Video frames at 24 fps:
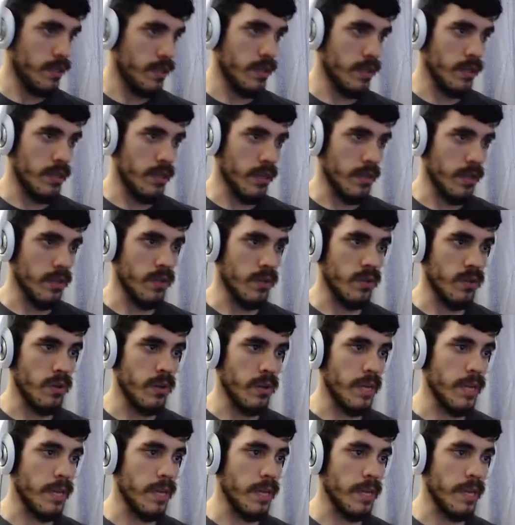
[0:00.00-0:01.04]
It's only
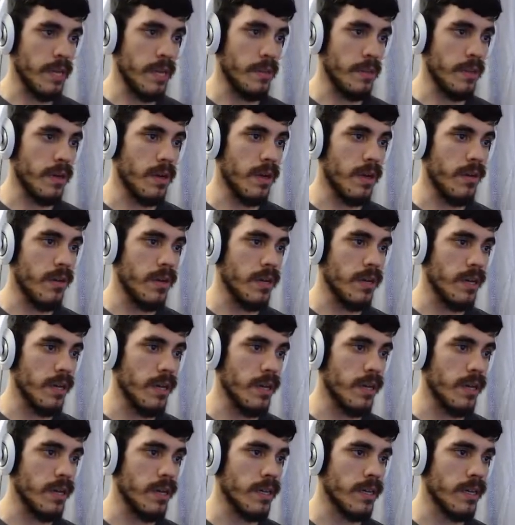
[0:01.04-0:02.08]
gonna keep going,
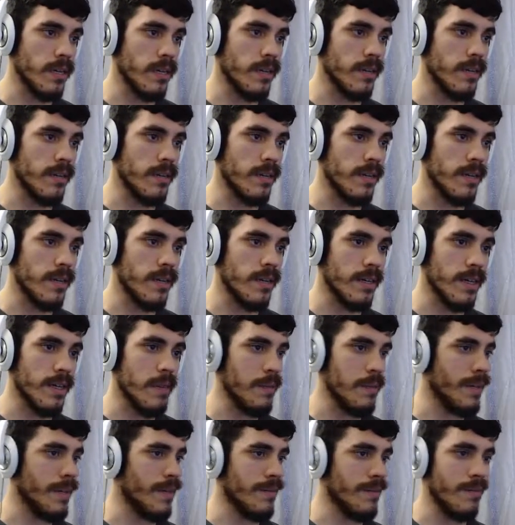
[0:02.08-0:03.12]
keep
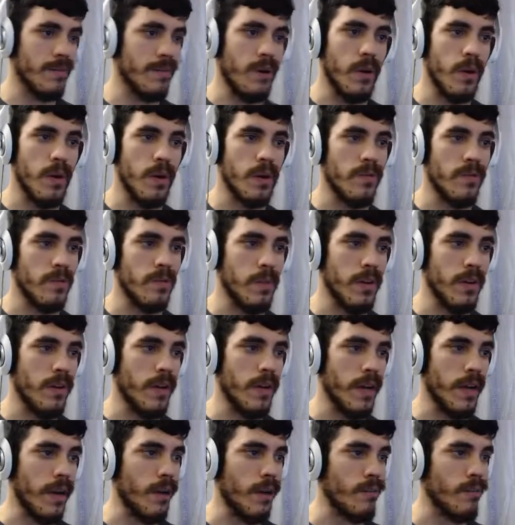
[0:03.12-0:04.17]
getting harder from here on
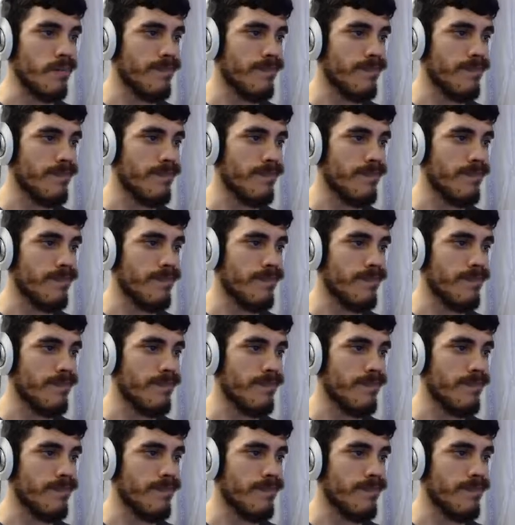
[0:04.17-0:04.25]
out.